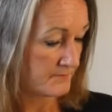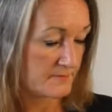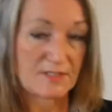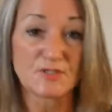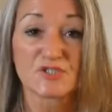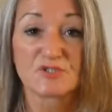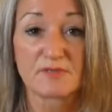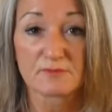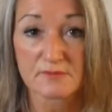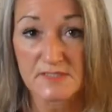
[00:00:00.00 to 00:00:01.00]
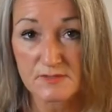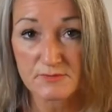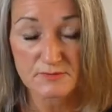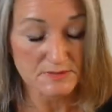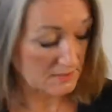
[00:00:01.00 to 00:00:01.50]
I'm not sure where all these
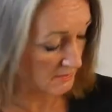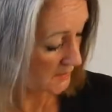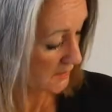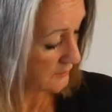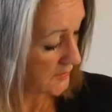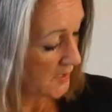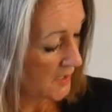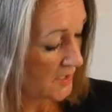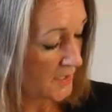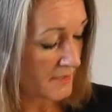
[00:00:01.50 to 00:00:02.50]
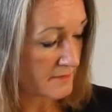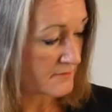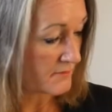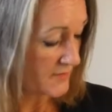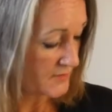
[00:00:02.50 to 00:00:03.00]
quilts are going to go, and I
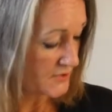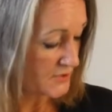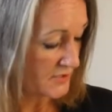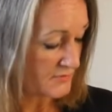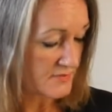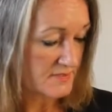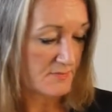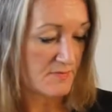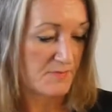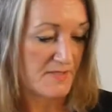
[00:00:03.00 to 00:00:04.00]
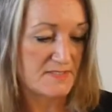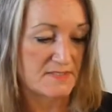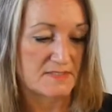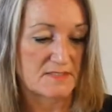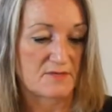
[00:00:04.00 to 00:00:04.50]
thought I'd just show you some of the
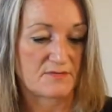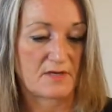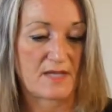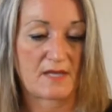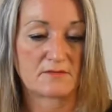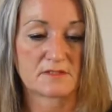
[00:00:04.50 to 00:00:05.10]
pieces that I've cut out.